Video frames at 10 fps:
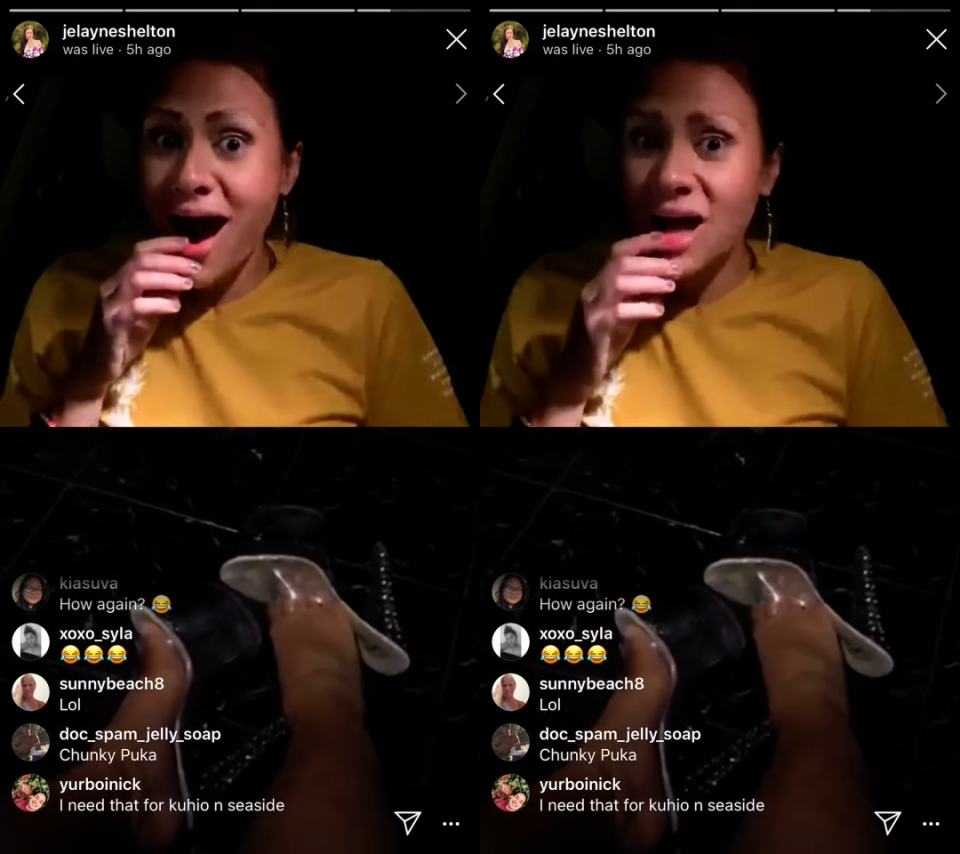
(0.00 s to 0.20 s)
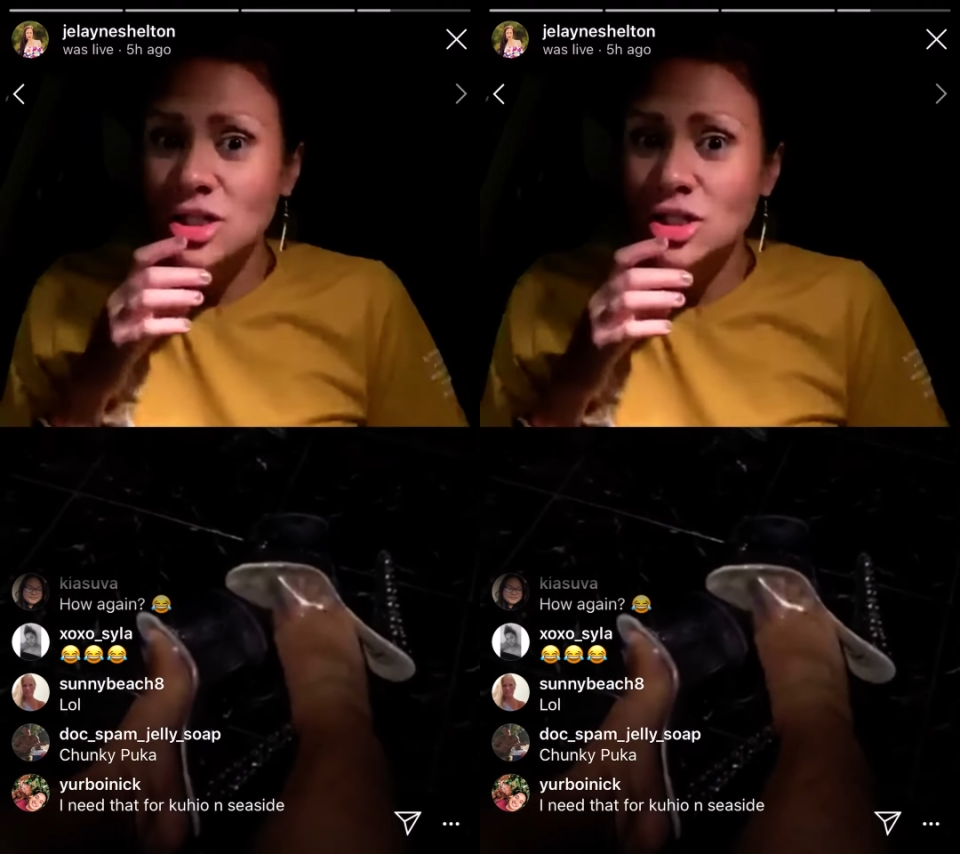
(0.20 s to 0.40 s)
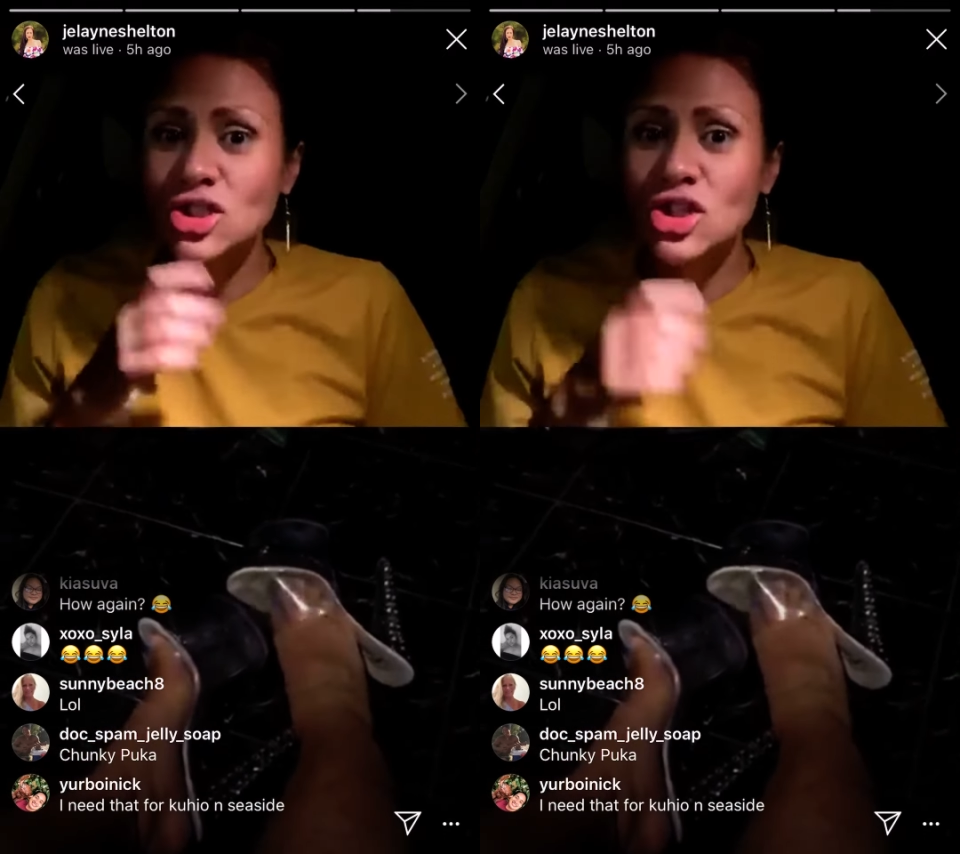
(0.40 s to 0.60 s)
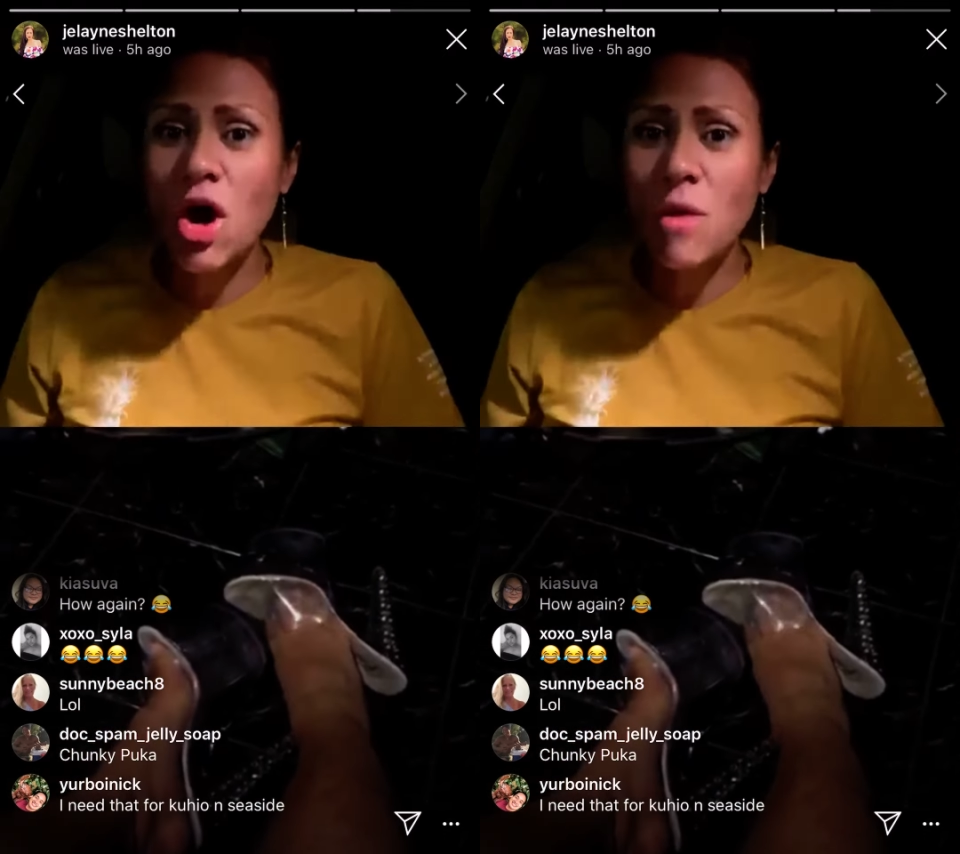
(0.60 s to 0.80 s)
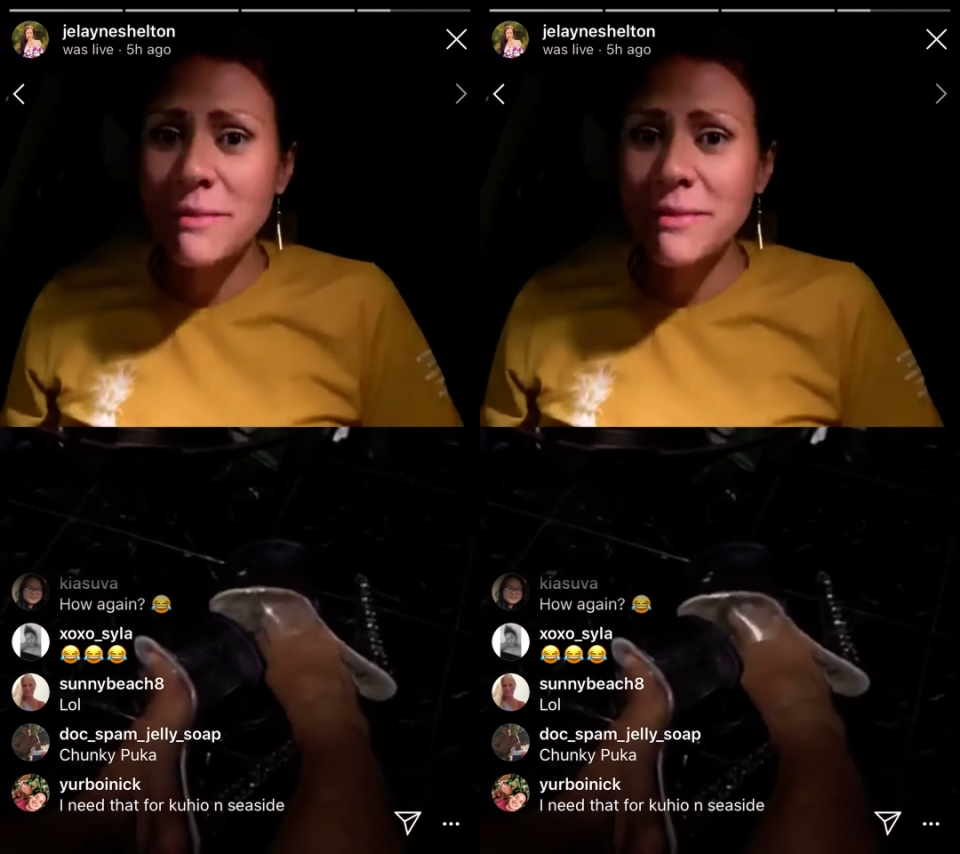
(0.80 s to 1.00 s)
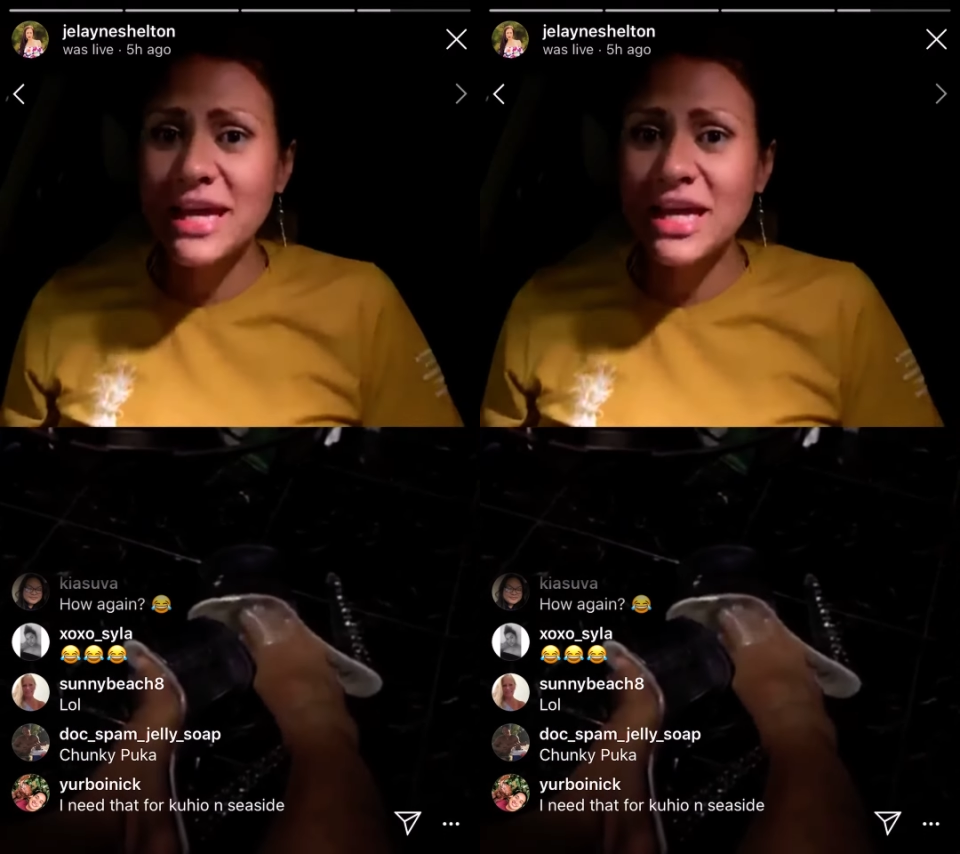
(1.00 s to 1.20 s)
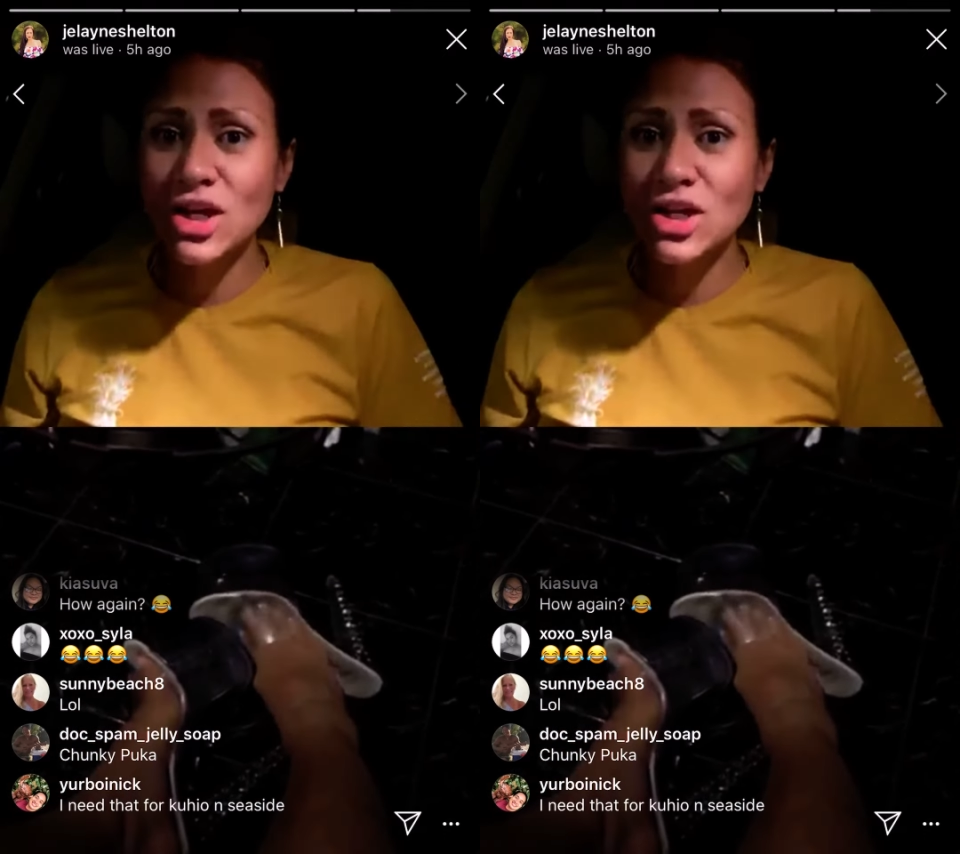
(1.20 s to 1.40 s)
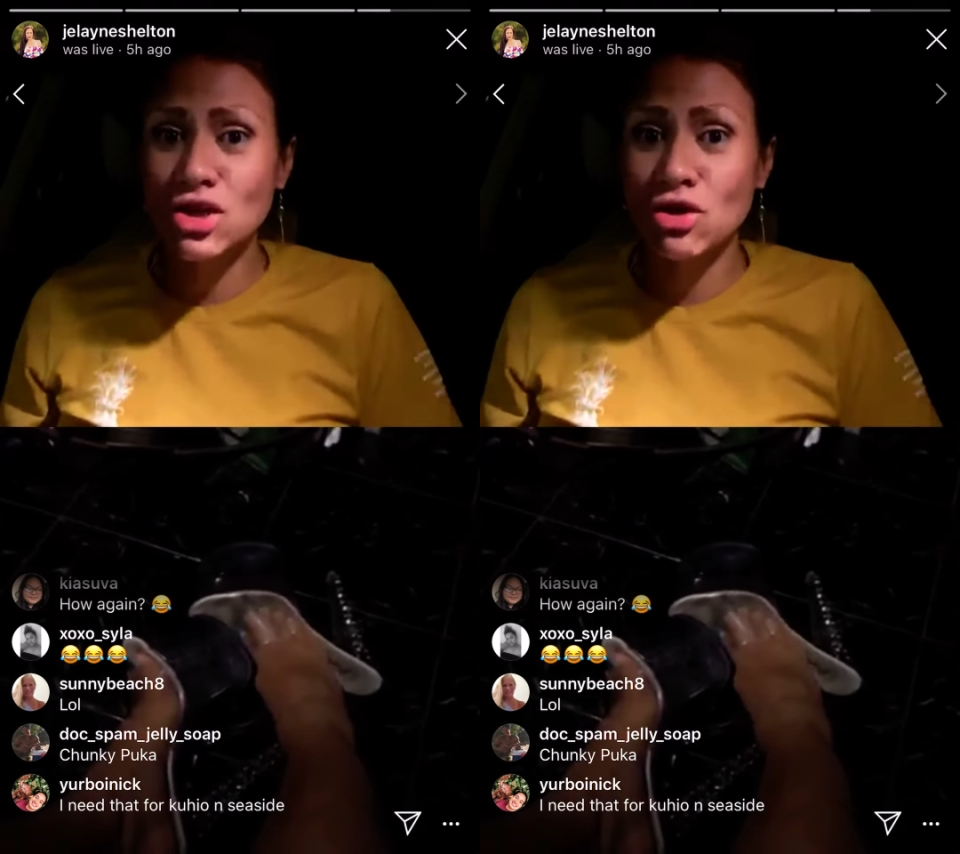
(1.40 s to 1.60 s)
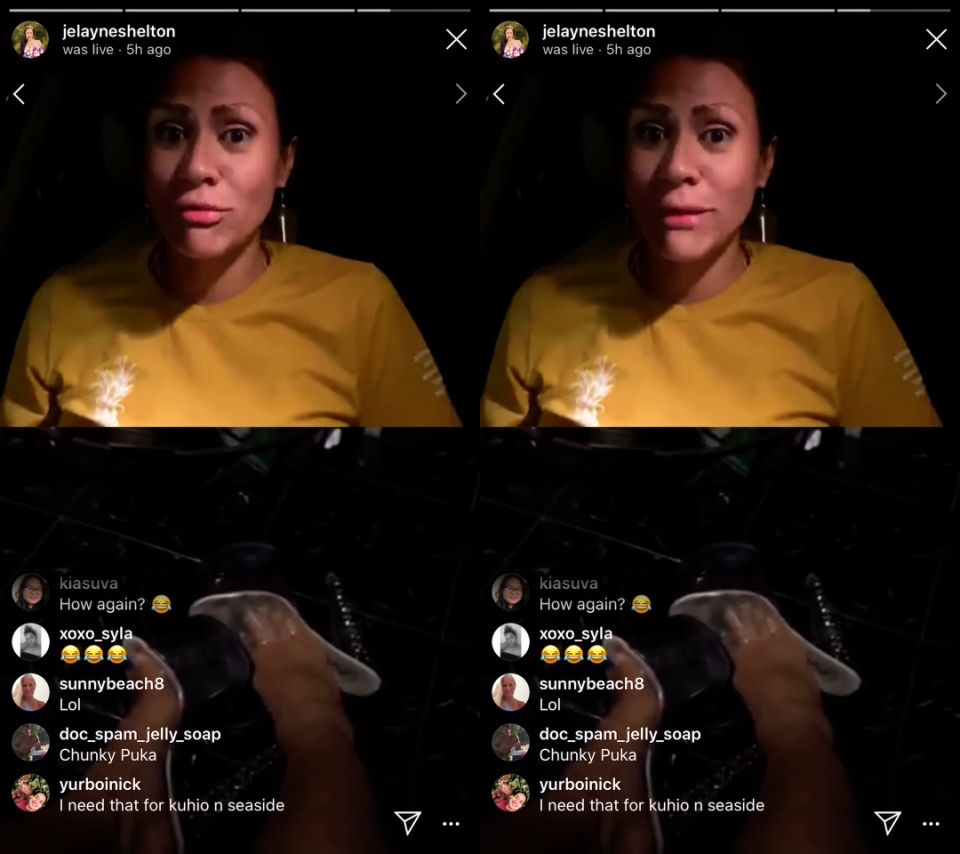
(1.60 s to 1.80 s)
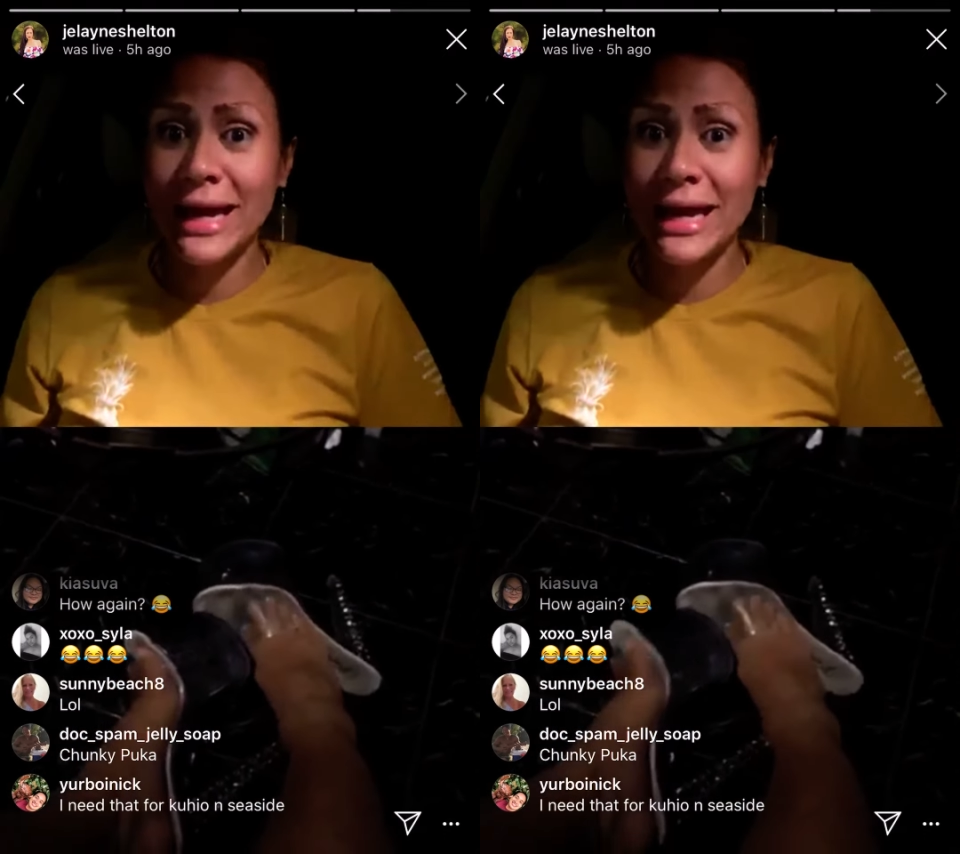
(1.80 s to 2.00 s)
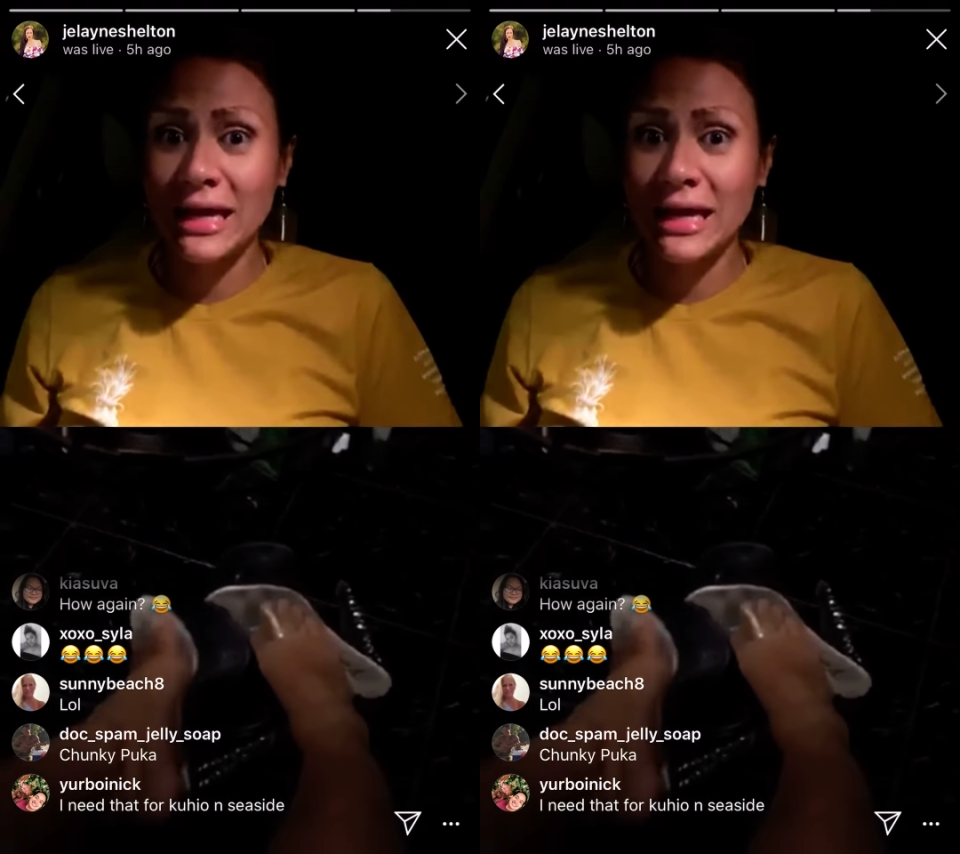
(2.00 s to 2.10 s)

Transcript: No, baby, it looks great.